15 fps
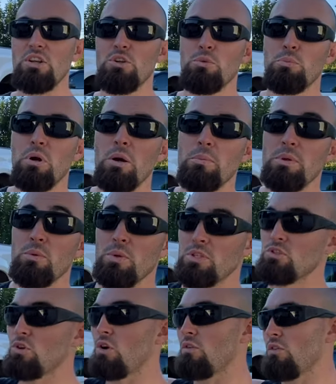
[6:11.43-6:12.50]
a new puppy. We
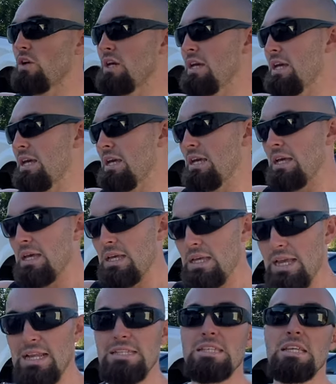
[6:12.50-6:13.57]
drove
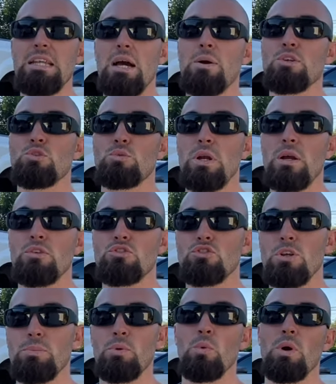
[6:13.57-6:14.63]
18 hours round
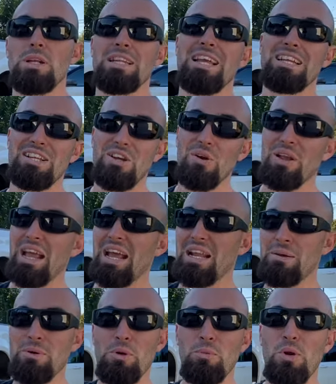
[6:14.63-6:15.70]
trip in one day to go get
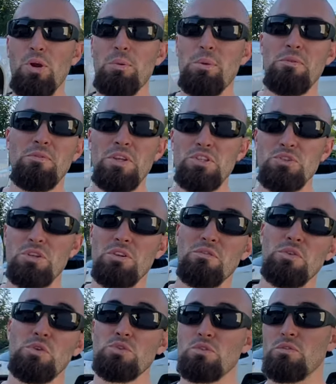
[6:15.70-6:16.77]
him. He'll probably be featured in a
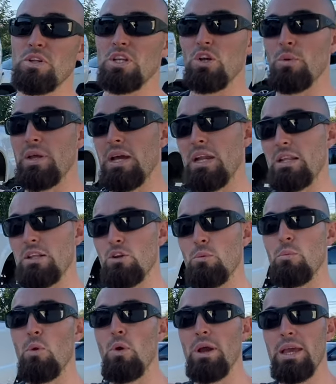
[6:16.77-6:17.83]
future video. We got a little
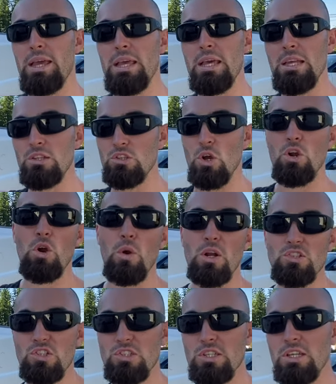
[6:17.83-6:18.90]
boy, Dogo
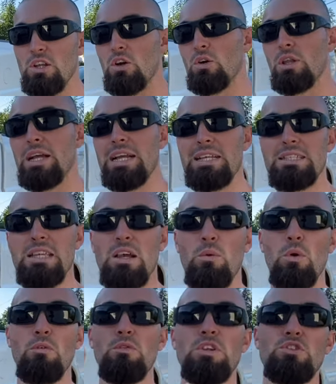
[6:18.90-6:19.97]
Argentino. Like I said,
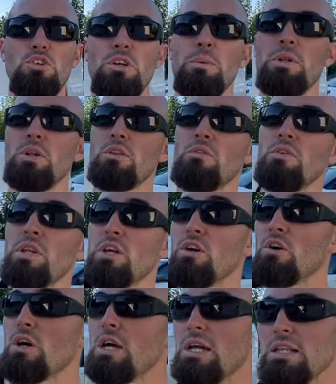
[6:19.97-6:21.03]
we'll feature him in another
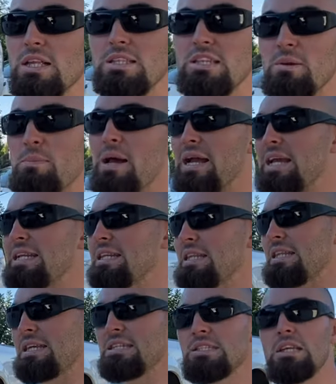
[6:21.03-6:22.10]
video. Let's get back into
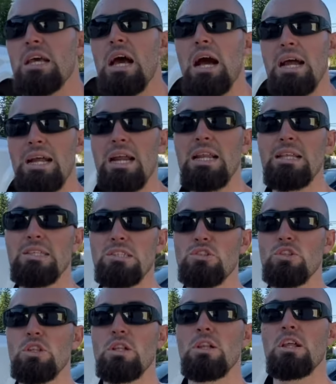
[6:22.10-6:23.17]
this. I kind of listened
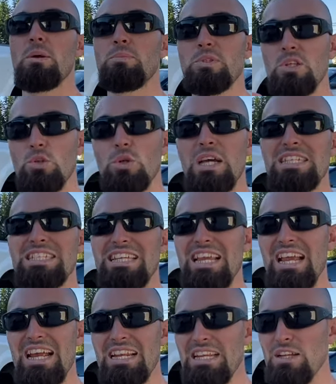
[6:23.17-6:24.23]
to the clips and you guys
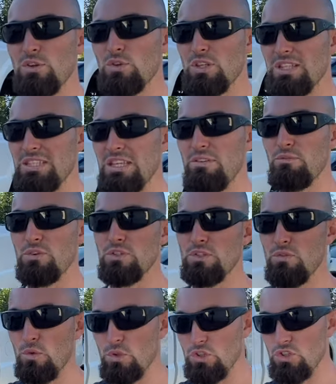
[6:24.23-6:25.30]
can hear the difference
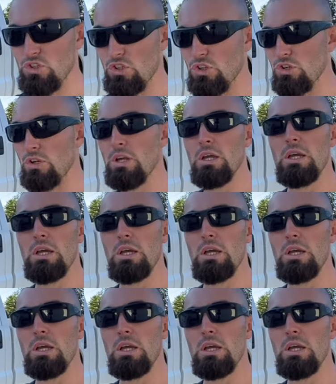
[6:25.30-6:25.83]
for sure